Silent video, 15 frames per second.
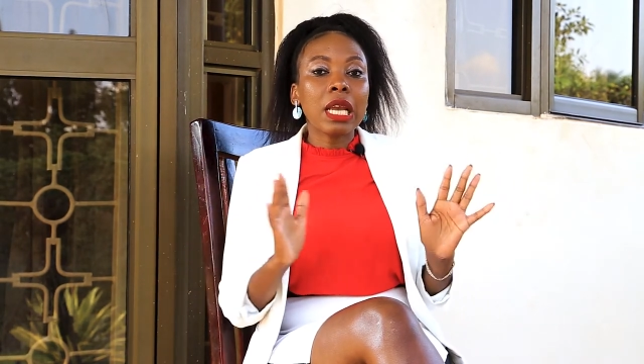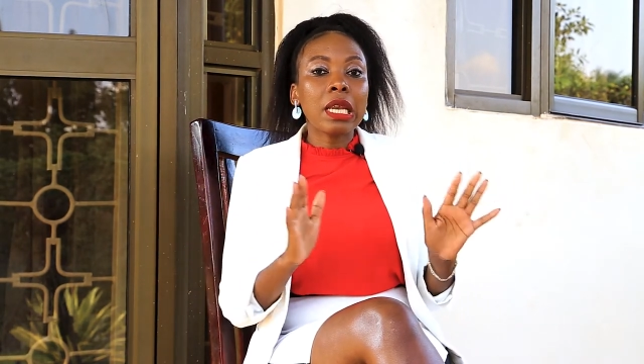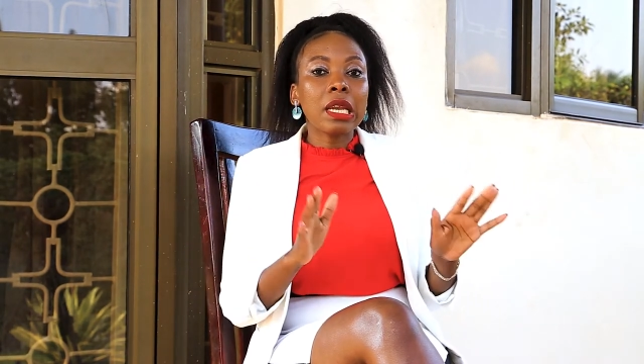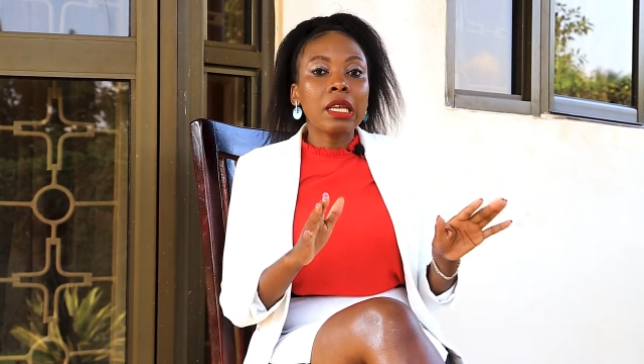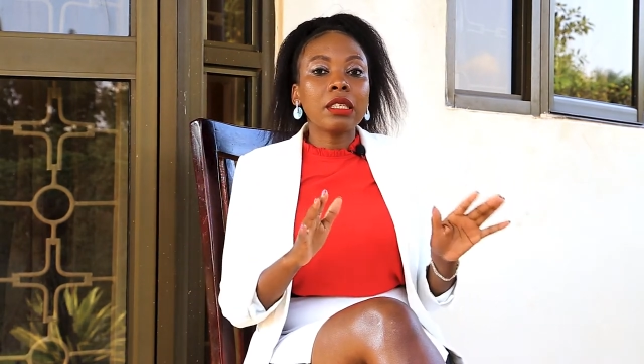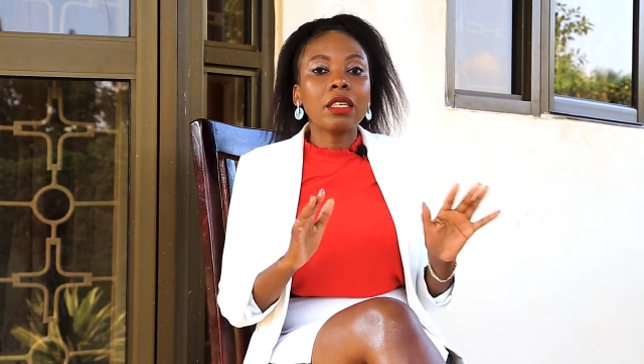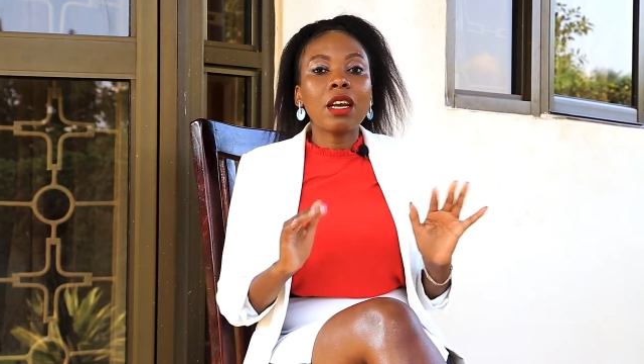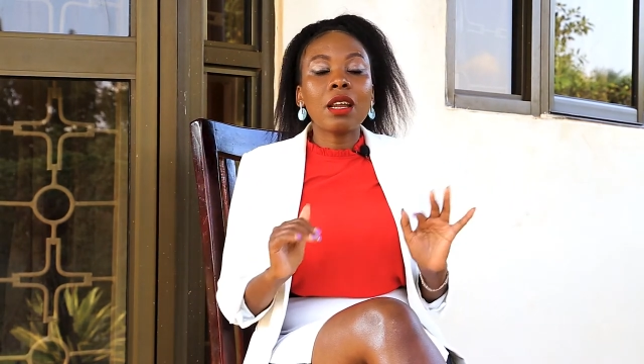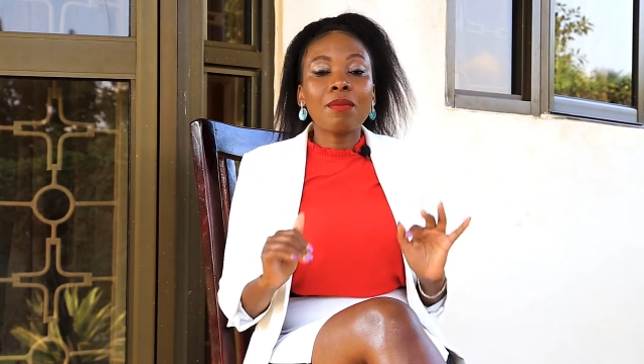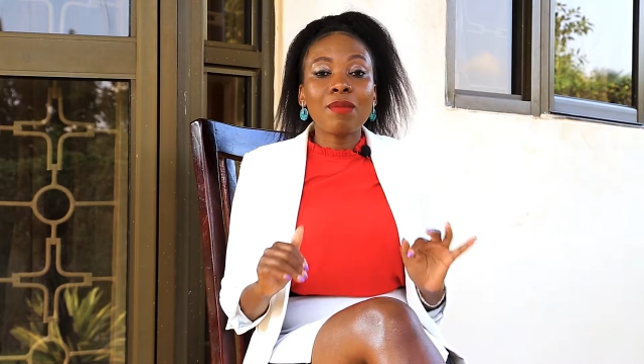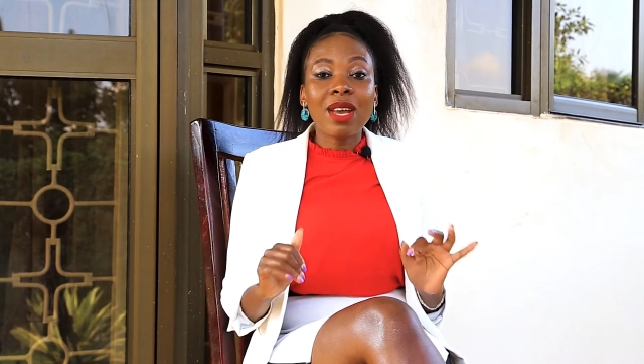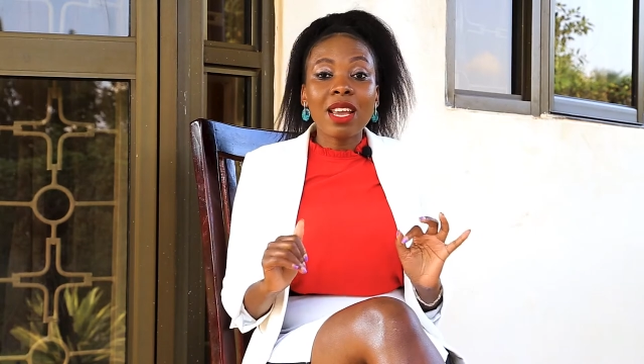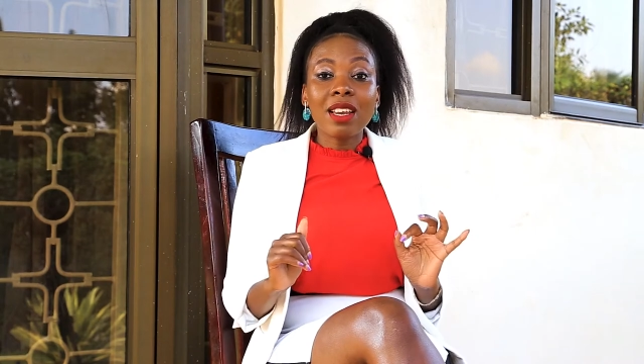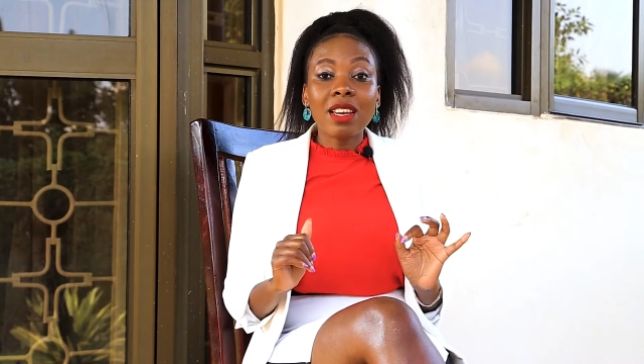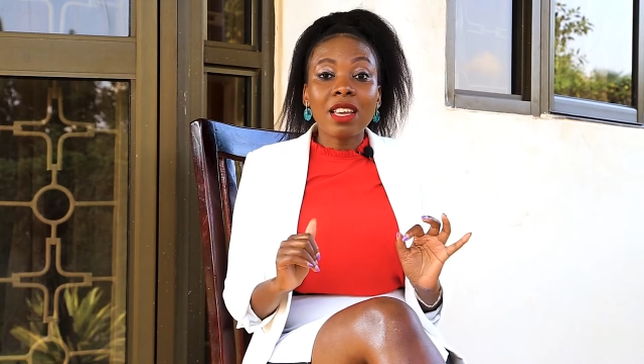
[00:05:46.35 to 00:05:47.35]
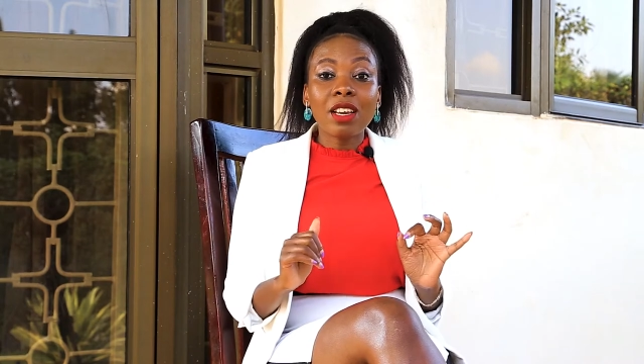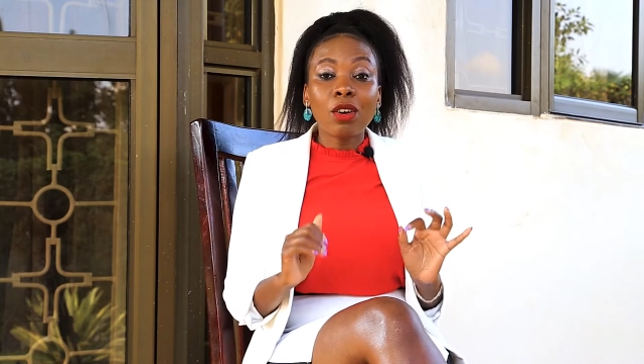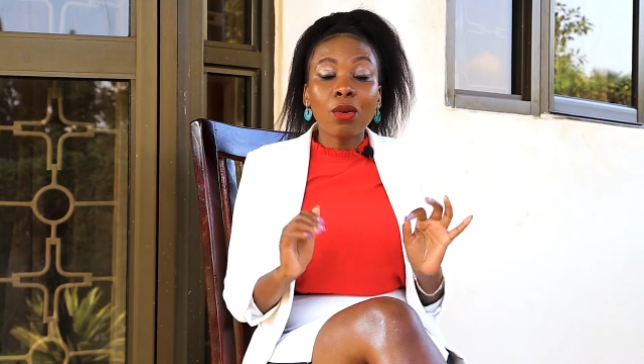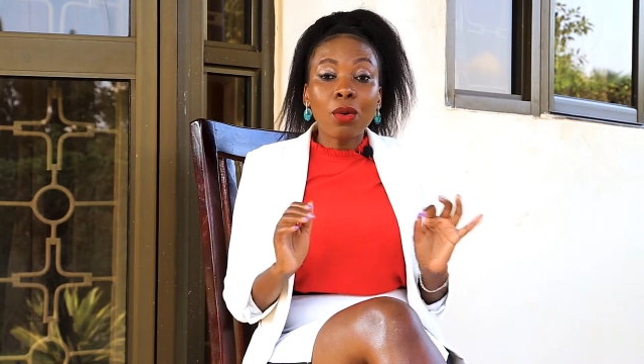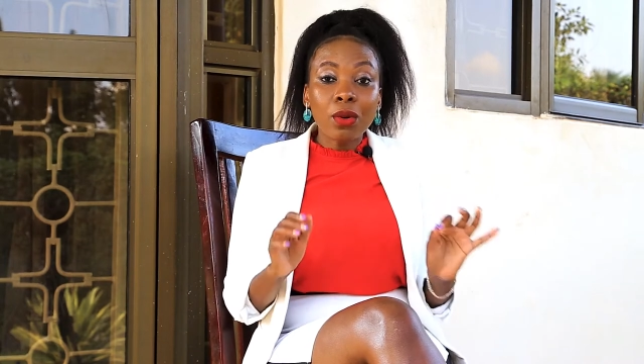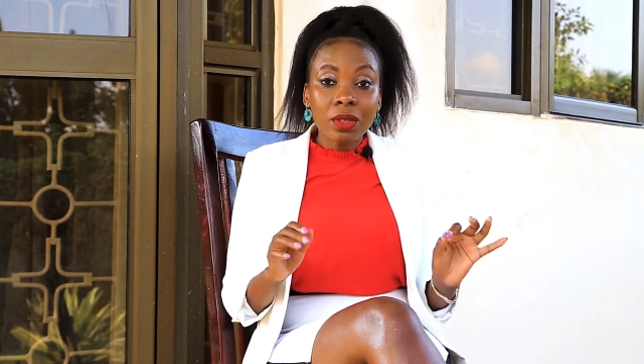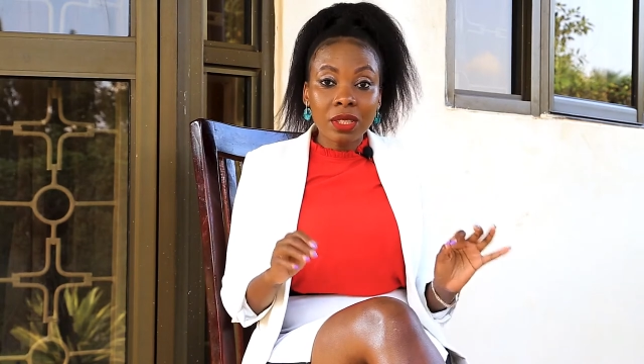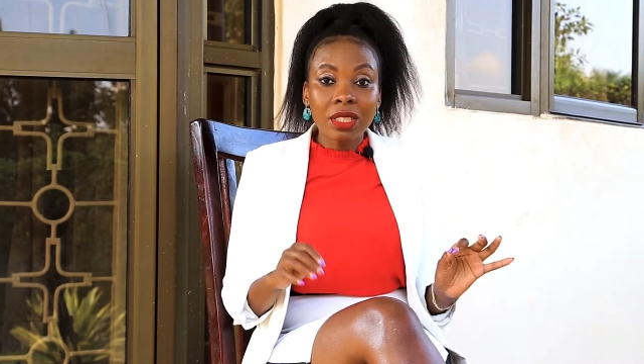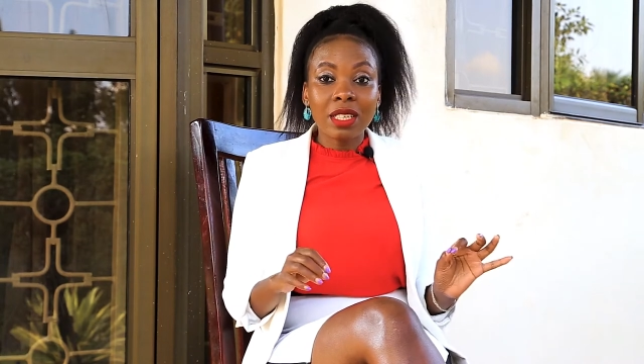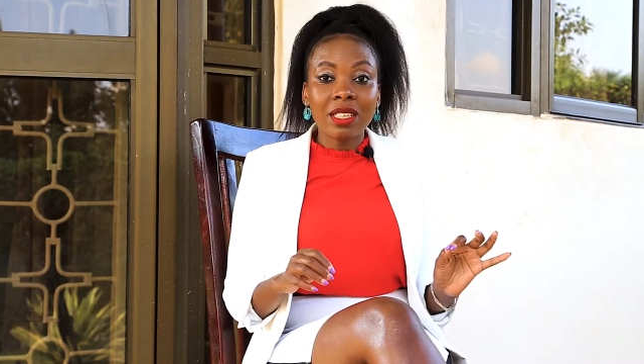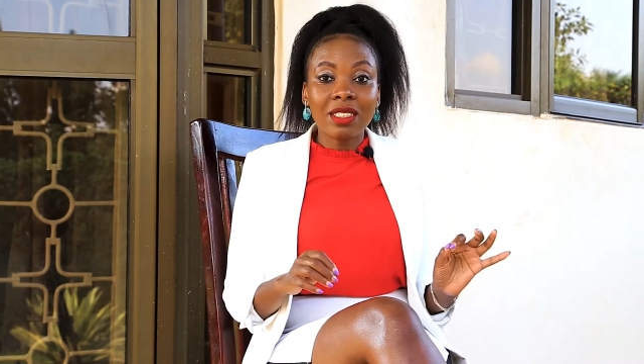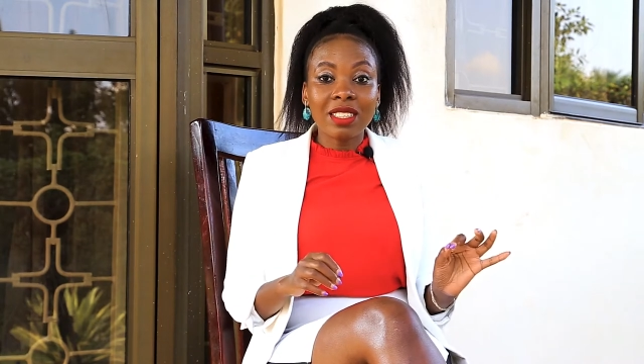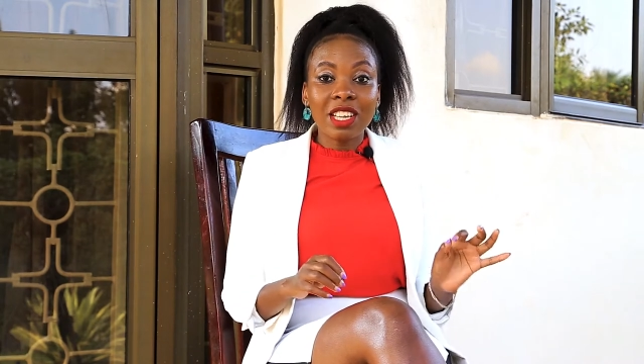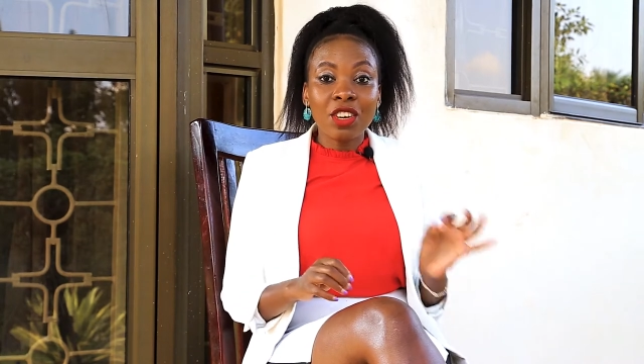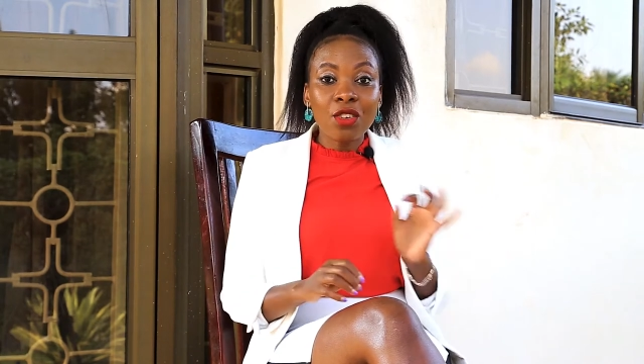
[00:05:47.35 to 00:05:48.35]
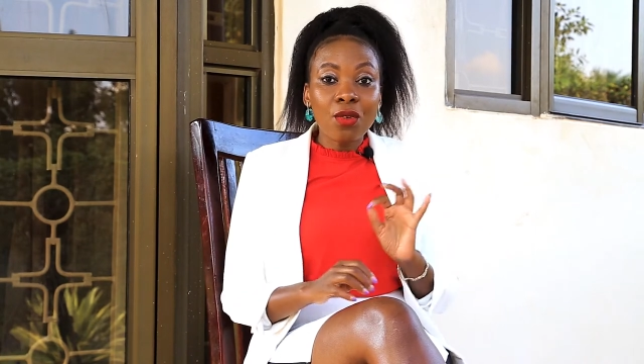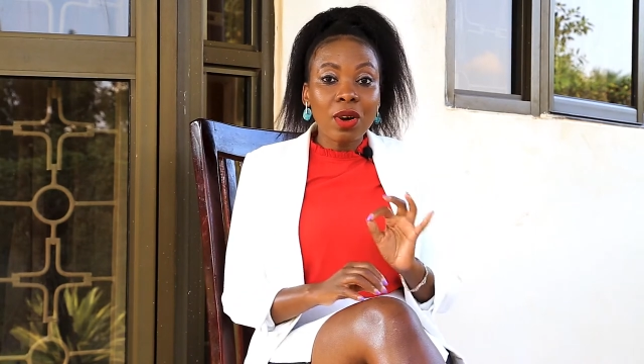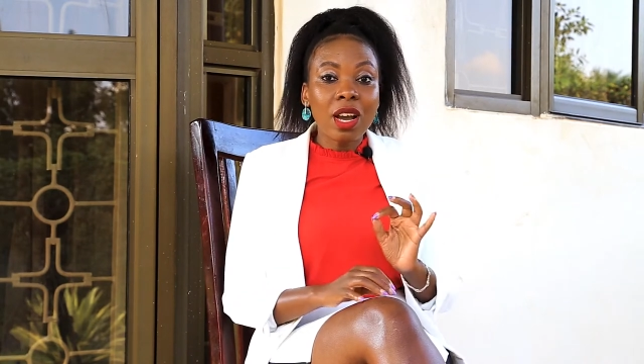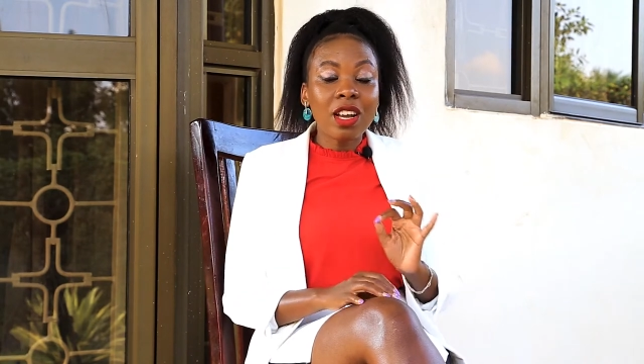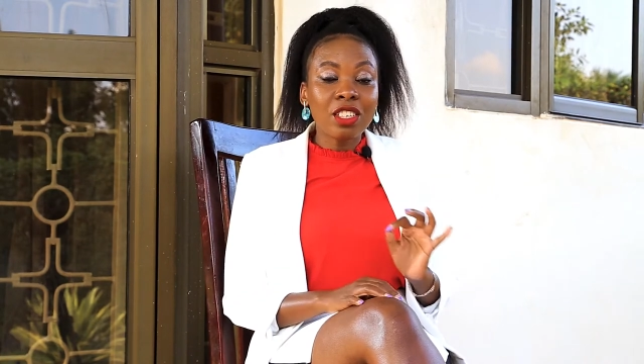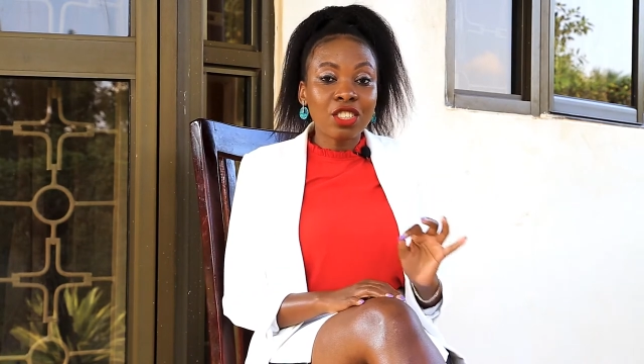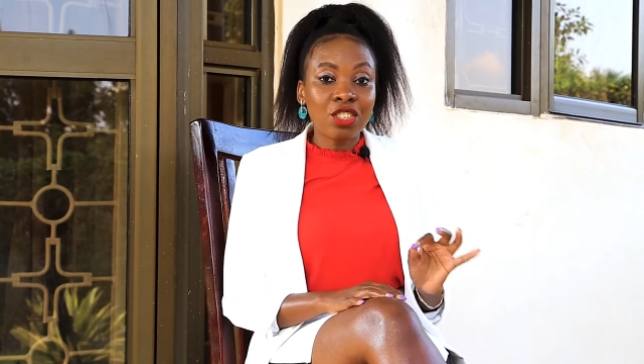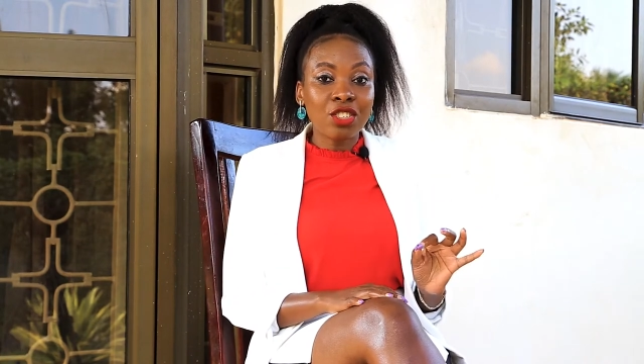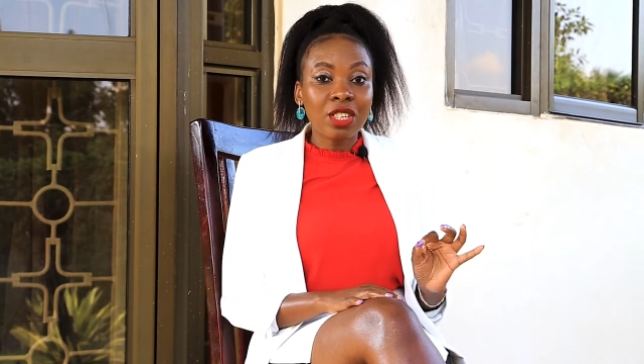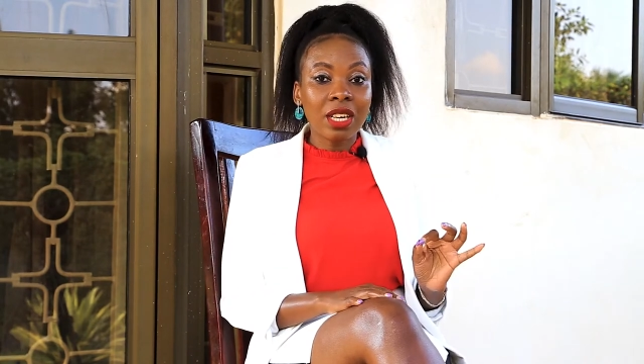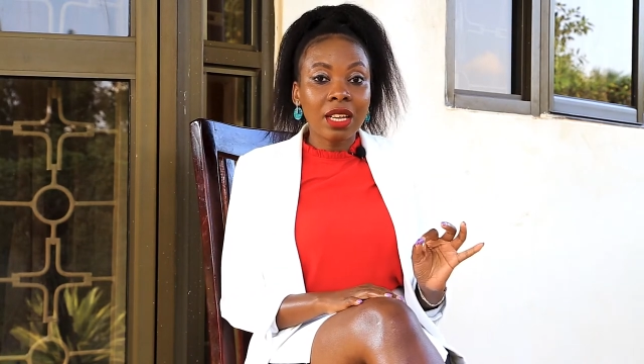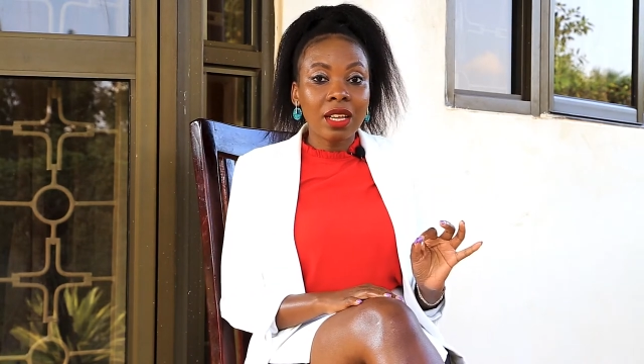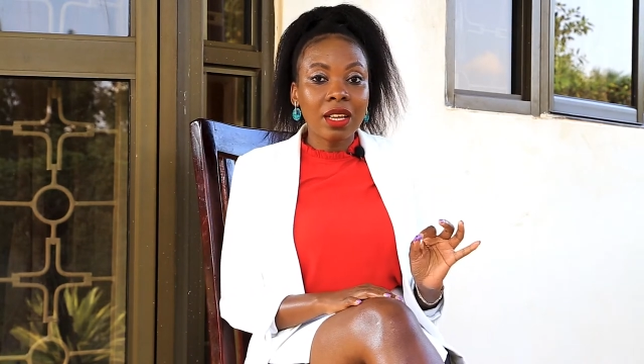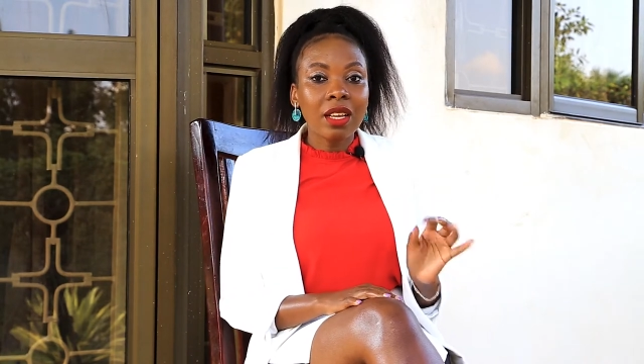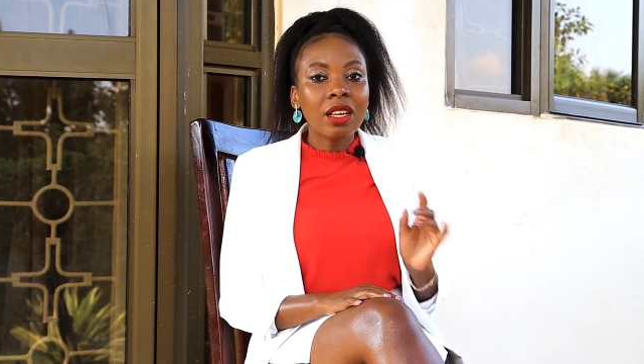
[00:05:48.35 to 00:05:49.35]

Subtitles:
energy and mining courses in your country,